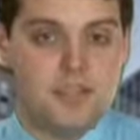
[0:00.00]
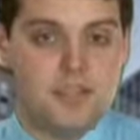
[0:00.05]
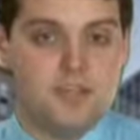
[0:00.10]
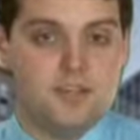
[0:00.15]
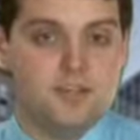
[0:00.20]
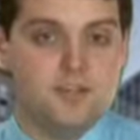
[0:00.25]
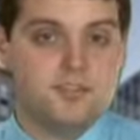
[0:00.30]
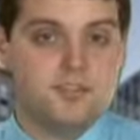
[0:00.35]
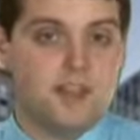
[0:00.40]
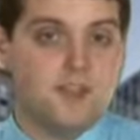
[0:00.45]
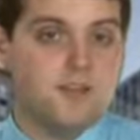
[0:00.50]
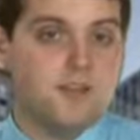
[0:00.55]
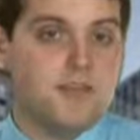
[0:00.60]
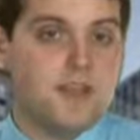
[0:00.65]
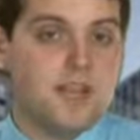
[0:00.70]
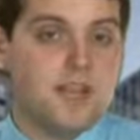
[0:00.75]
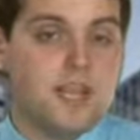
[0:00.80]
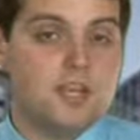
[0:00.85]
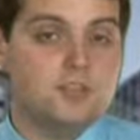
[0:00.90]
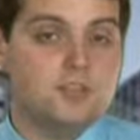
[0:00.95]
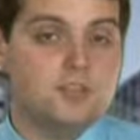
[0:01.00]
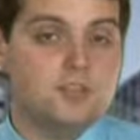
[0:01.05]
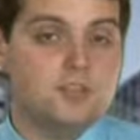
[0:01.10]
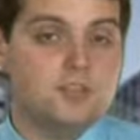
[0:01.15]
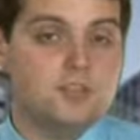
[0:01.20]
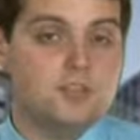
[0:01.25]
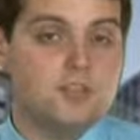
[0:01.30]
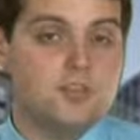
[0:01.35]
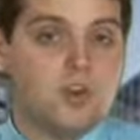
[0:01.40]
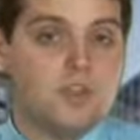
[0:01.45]
Discover
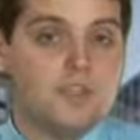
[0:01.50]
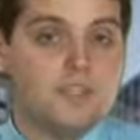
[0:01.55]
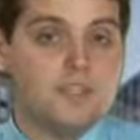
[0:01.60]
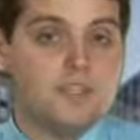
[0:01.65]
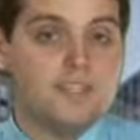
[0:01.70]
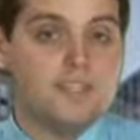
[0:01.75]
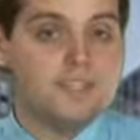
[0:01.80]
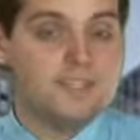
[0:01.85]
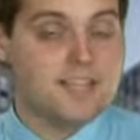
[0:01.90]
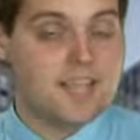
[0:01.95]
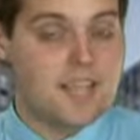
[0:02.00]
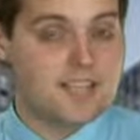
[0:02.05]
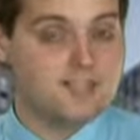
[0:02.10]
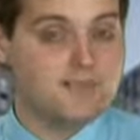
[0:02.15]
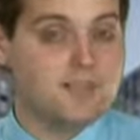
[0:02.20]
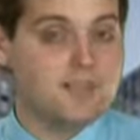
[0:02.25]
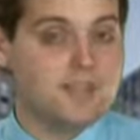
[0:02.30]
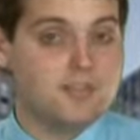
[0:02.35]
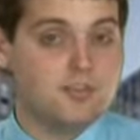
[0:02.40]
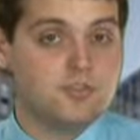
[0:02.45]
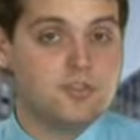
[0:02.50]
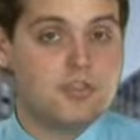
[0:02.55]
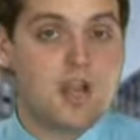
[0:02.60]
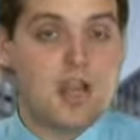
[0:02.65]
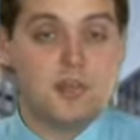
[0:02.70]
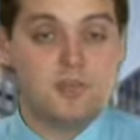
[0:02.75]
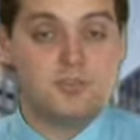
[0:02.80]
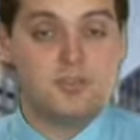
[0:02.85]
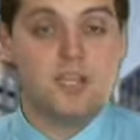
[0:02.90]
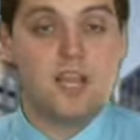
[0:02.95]
Financial Services has a potential
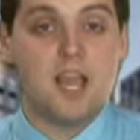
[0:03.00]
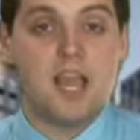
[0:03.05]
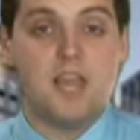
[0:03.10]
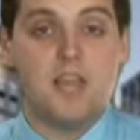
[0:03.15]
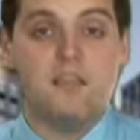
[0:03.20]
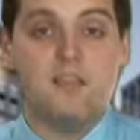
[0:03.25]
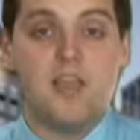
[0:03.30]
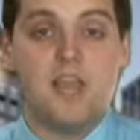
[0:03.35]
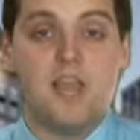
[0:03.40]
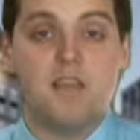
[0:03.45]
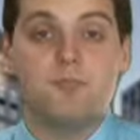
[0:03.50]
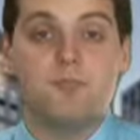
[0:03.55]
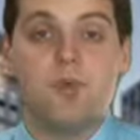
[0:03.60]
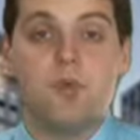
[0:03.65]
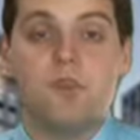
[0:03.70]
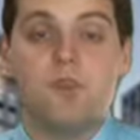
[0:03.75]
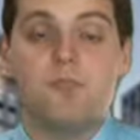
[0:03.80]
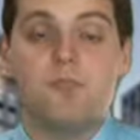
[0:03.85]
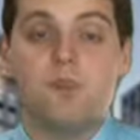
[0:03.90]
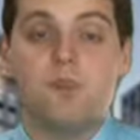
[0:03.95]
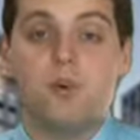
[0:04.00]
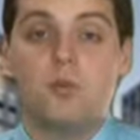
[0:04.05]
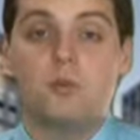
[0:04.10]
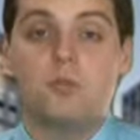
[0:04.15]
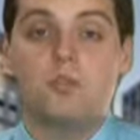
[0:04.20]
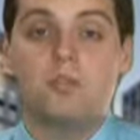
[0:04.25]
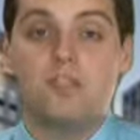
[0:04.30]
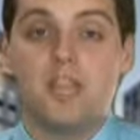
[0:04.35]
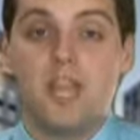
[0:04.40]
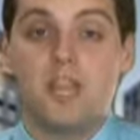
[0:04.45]
upside of
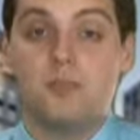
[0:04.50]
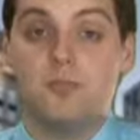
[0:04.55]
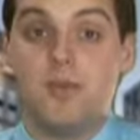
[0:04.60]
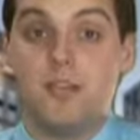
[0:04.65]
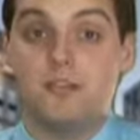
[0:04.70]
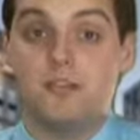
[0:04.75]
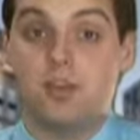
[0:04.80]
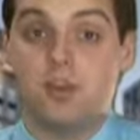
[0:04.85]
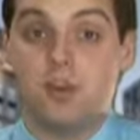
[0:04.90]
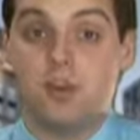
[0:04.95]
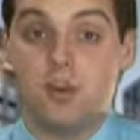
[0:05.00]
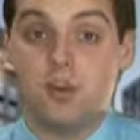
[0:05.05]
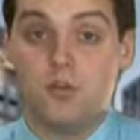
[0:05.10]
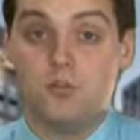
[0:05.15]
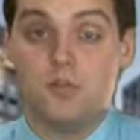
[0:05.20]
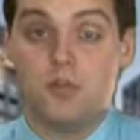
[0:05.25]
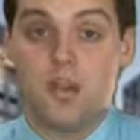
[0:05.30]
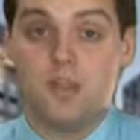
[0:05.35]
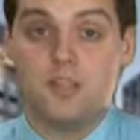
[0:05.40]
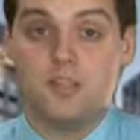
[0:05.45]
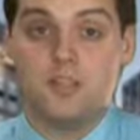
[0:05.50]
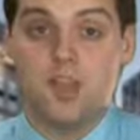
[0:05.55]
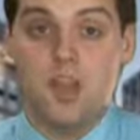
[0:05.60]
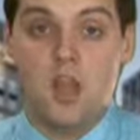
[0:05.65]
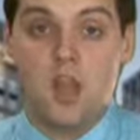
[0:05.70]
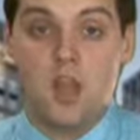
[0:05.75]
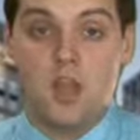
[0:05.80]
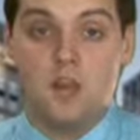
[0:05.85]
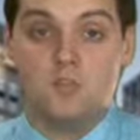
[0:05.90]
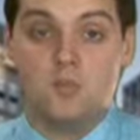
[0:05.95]
8.4% based on a current price
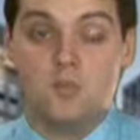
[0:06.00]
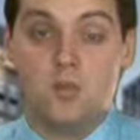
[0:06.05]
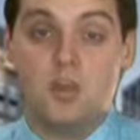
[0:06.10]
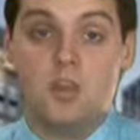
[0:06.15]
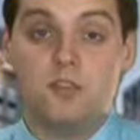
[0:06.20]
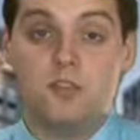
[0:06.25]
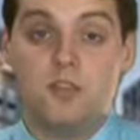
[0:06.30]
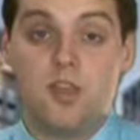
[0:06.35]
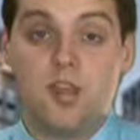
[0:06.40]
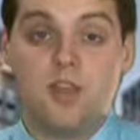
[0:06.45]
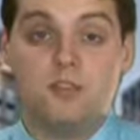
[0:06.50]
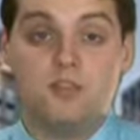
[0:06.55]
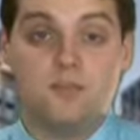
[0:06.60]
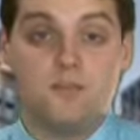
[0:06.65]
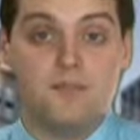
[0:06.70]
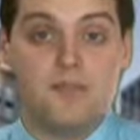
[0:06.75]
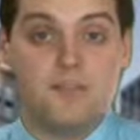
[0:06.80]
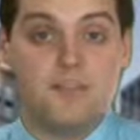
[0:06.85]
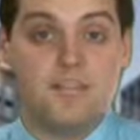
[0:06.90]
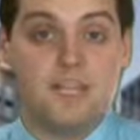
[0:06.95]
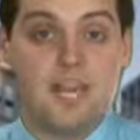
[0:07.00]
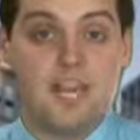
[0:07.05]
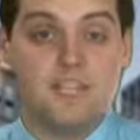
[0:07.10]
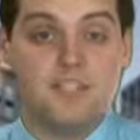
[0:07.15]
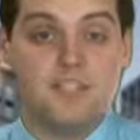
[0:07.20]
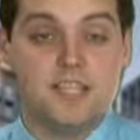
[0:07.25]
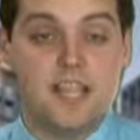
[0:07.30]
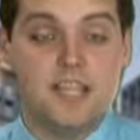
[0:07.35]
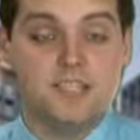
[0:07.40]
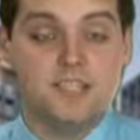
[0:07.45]
of
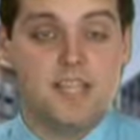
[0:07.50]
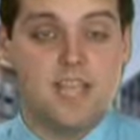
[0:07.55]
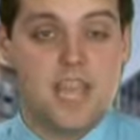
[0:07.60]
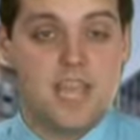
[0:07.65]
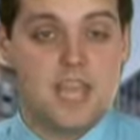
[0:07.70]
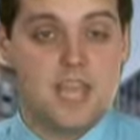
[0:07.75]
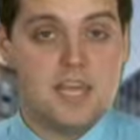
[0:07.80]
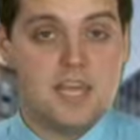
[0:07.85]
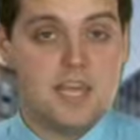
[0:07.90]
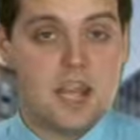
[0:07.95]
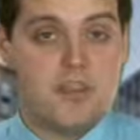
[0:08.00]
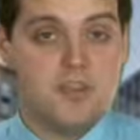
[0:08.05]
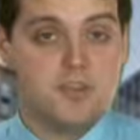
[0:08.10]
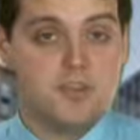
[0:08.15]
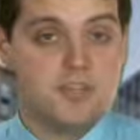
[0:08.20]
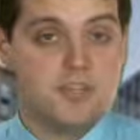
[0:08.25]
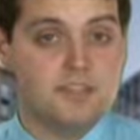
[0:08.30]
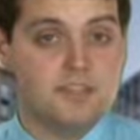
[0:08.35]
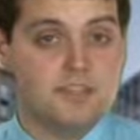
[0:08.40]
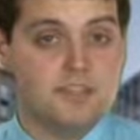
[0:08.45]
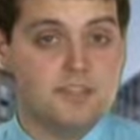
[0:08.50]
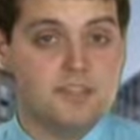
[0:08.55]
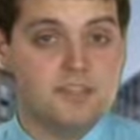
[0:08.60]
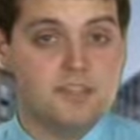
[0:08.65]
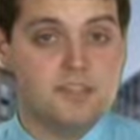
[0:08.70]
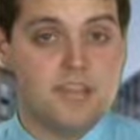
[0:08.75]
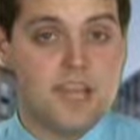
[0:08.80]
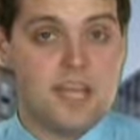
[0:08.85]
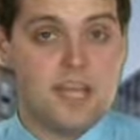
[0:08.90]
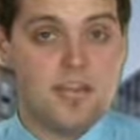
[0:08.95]
$23.59 and an average
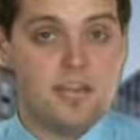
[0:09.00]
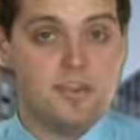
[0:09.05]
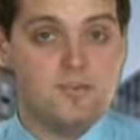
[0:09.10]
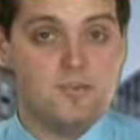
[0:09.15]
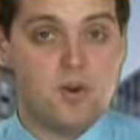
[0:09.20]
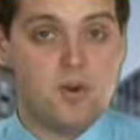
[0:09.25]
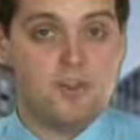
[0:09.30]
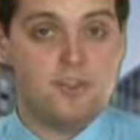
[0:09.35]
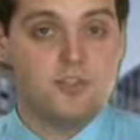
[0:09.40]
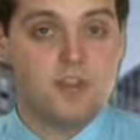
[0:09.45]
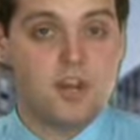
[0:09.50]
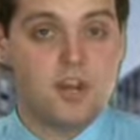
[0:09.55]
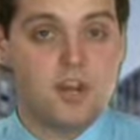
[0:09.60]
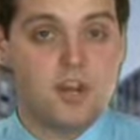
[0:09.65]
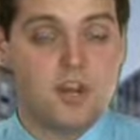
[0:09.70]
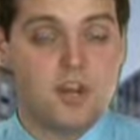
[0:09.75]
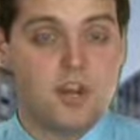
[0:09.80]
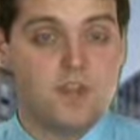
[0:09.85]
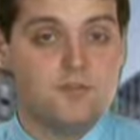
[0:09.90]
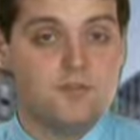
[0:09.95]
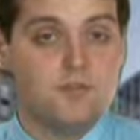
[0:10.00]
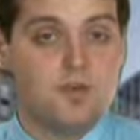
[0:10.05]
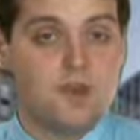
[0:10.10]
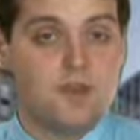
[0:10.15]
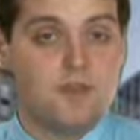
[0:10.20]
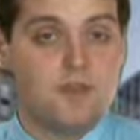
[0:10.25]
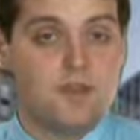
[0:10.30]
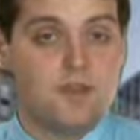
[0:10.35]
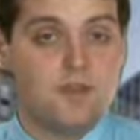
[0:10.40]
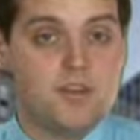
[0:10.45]
consensus analyst price target of
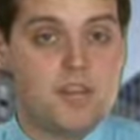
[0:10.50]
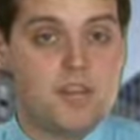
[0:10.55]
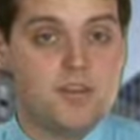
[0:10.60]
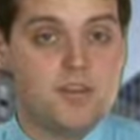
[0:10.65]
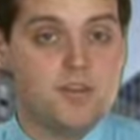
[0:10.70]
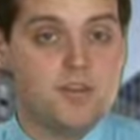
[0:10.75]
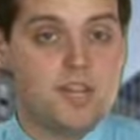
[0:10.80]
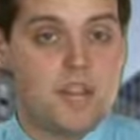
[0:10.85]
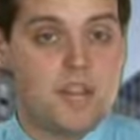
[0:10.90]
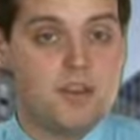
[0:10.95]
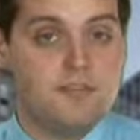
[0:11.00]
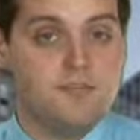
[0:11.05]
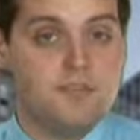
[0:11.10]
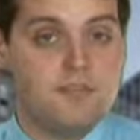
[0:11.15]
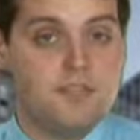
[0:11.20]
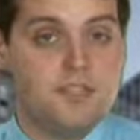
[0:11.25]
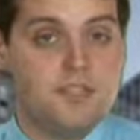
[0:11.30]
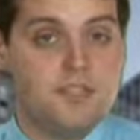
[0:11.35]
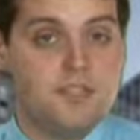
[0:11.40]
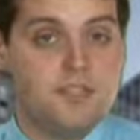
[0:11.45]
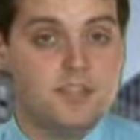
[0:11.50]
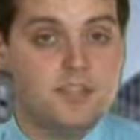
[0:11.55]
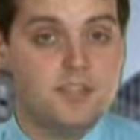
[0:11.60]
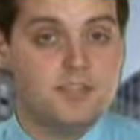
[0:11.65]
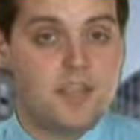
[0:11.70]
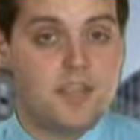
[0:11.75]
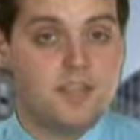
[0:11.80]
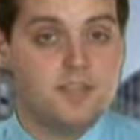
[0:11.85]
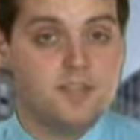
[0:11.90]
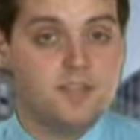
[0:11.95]

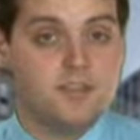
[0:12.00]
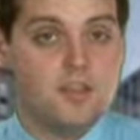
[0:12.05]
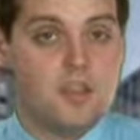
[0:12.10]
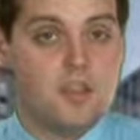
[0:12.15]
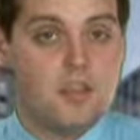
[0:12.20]
$25.56.